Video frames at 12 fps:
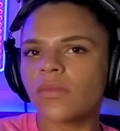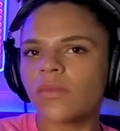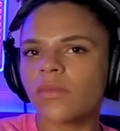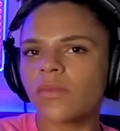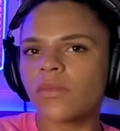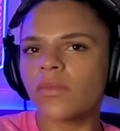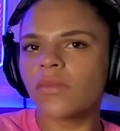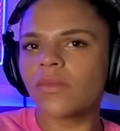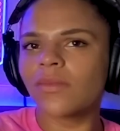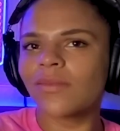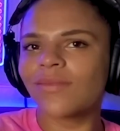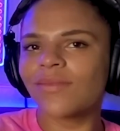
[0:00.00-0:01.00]

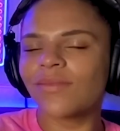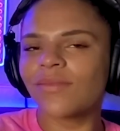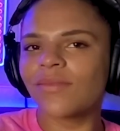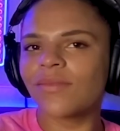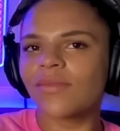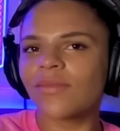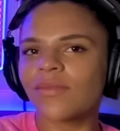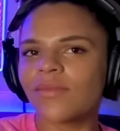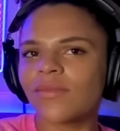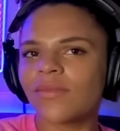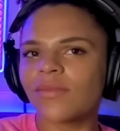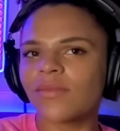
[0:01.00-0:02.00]

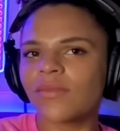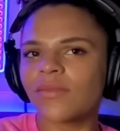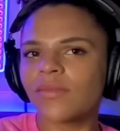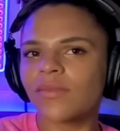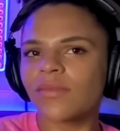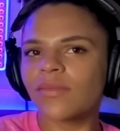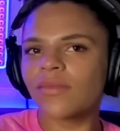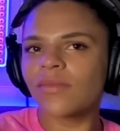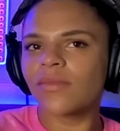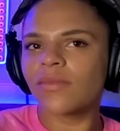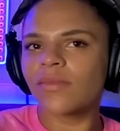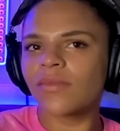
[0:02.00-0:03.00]

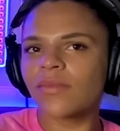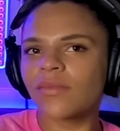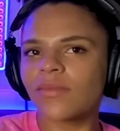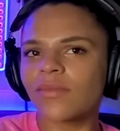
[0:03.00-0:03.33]
[no speech]